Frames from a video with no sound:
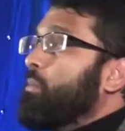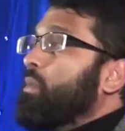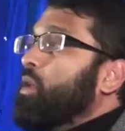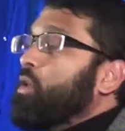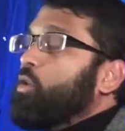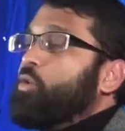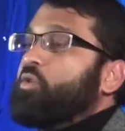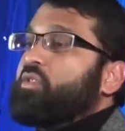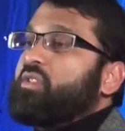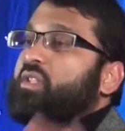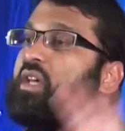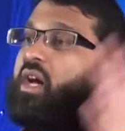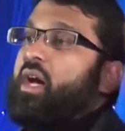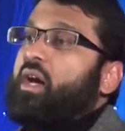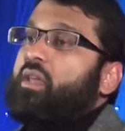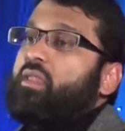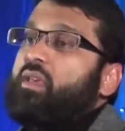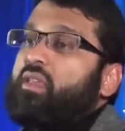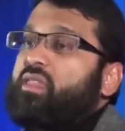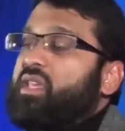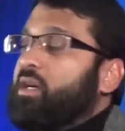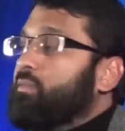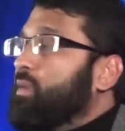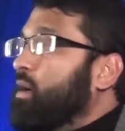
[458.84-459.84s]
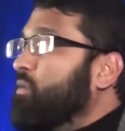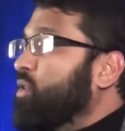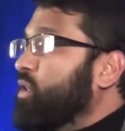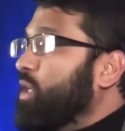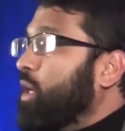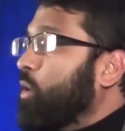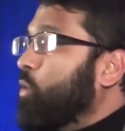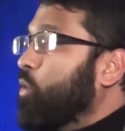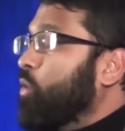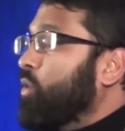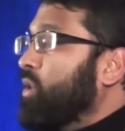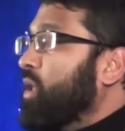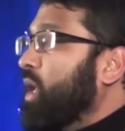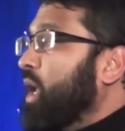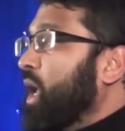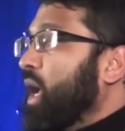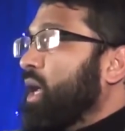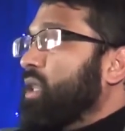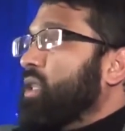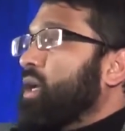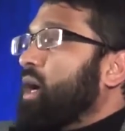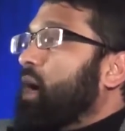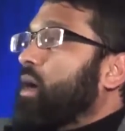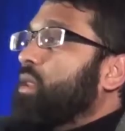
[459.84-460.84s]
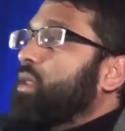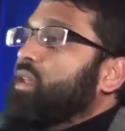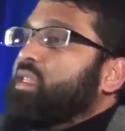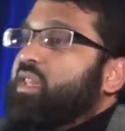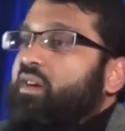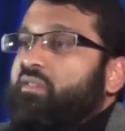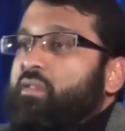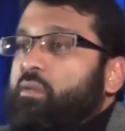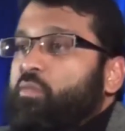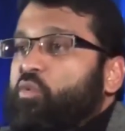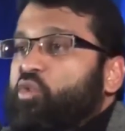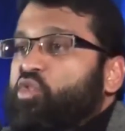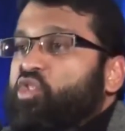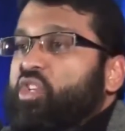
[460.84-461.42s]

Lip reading: let me use the hadith of Abu Dawud and the hadith of the